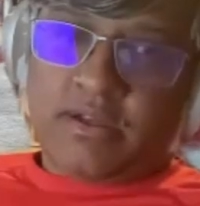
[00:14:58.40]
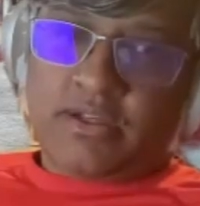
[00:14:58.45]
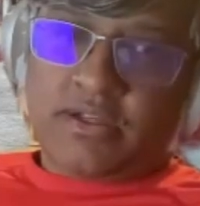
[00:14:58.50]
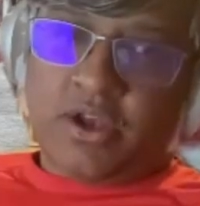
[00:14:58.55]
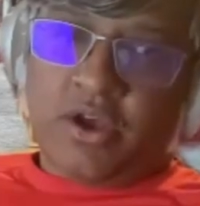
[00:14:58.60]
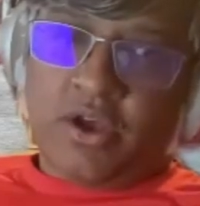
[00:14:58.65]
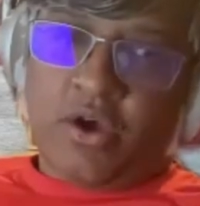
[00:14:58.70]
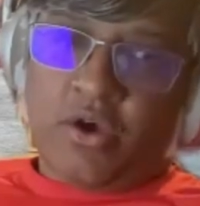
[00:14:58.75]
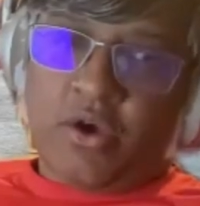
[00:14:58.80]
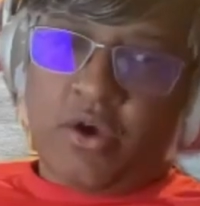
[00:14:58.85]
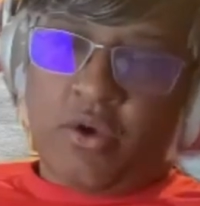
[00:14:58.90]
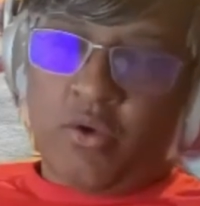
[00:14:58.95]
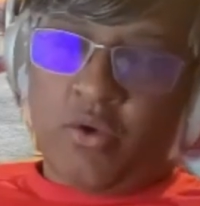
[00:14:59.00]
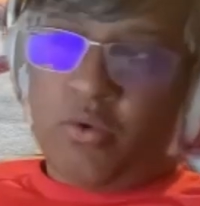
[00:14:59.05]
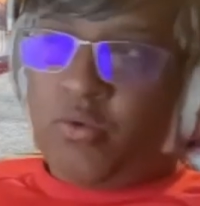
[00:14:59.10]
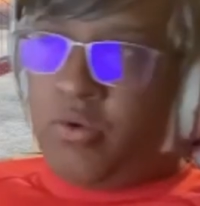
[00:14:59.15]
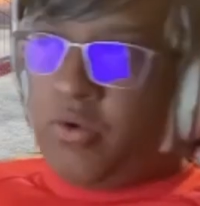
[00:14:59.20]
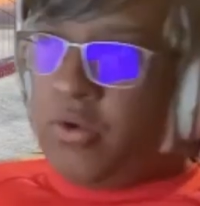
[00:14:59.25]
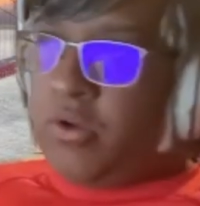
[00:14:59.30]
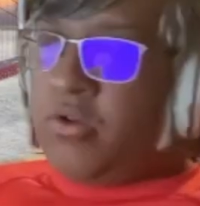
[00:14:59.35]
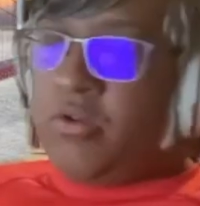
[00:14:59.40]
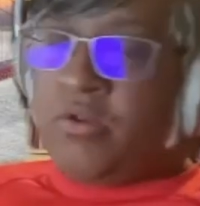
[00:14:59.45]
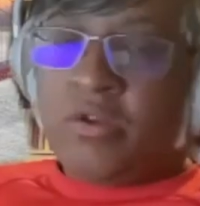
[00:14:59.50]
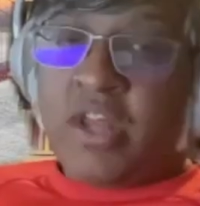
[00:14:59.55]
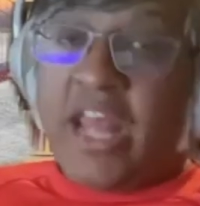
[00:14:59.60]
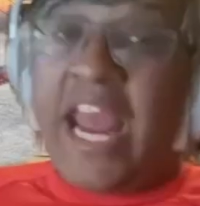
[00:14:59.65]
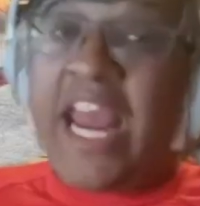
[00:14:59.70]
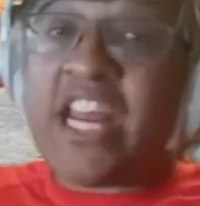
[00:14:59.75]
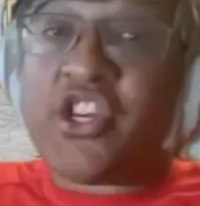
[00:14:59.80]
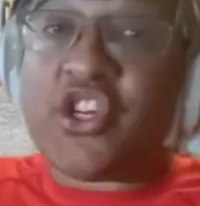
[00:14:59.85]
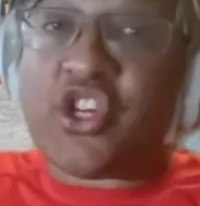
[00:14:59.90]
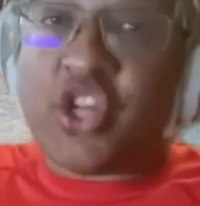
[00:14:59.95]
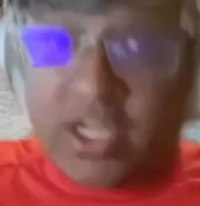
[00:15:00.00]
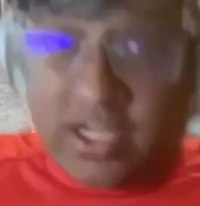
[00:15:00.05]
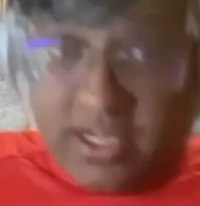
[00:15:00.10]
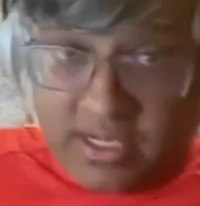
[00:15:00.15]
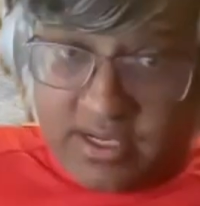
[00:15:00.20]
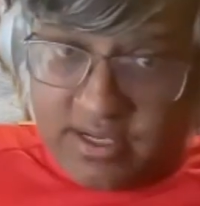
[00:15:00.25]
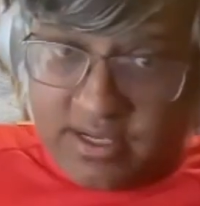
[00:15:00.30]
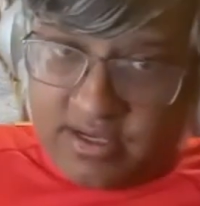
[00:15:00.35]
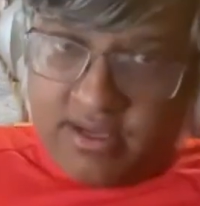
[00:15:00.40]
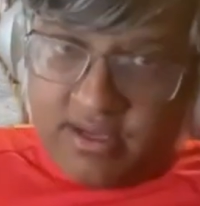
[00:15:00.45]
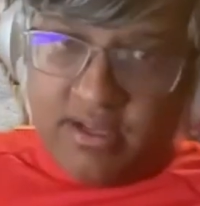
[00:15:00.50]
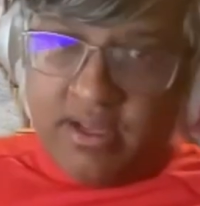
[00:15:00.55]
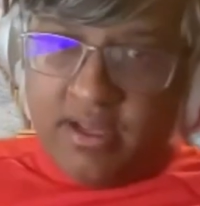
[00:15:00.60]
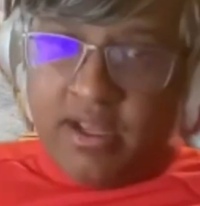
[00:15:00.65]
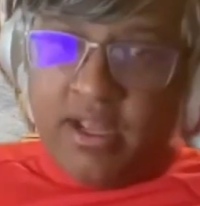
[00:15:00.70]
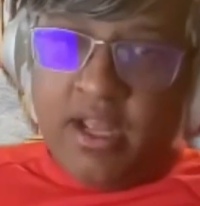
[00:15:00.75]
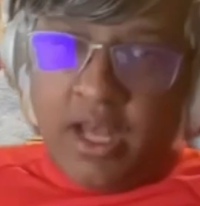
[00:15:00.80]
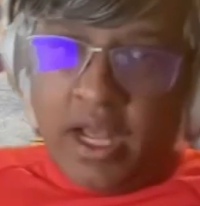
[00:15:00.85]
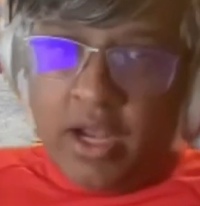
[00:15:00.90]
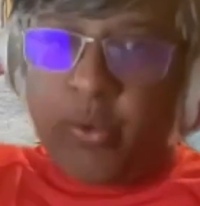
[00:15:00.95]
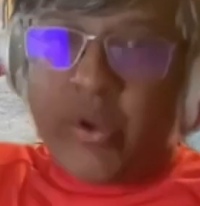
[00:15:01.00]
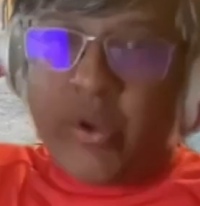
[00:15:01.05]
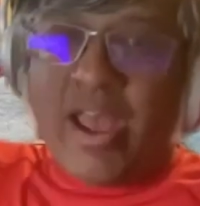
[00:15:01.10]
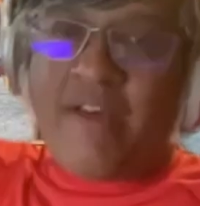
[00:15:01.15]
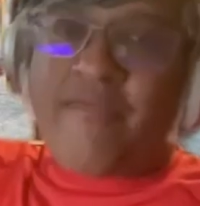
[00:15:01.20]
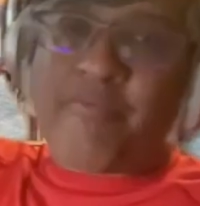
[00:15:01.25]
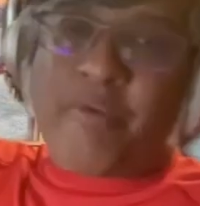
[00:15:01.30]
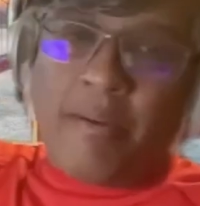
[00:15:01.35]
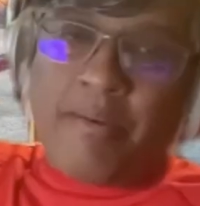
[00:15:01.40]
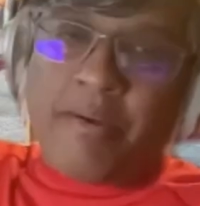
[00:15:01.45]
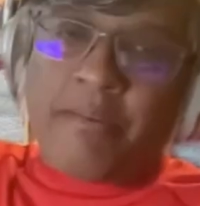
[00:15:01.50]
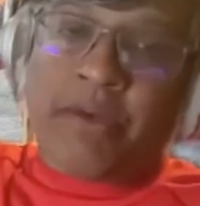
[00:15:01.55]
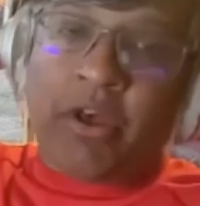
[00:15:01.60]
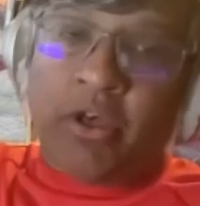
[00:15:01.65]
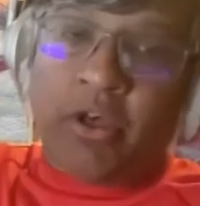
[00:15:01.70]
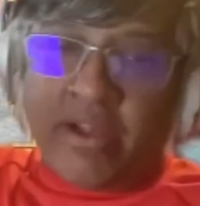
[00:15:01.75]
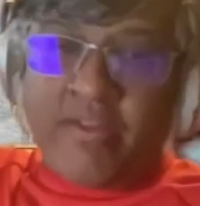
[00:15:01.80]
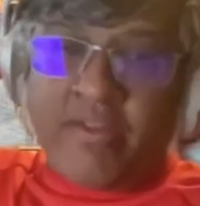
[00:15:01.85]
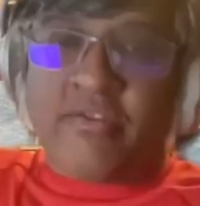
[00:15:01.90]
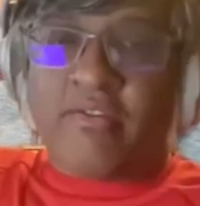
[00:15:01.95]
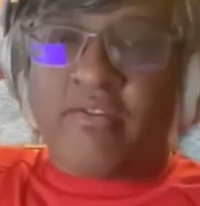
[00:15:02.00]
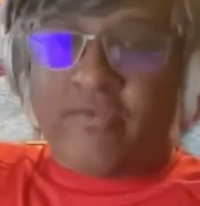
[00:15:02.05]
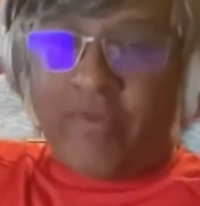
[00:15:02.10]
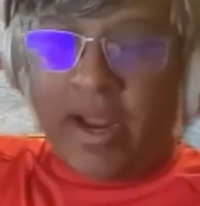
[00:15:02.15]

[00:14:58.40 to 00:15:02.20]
So ancients, like we have probably millions of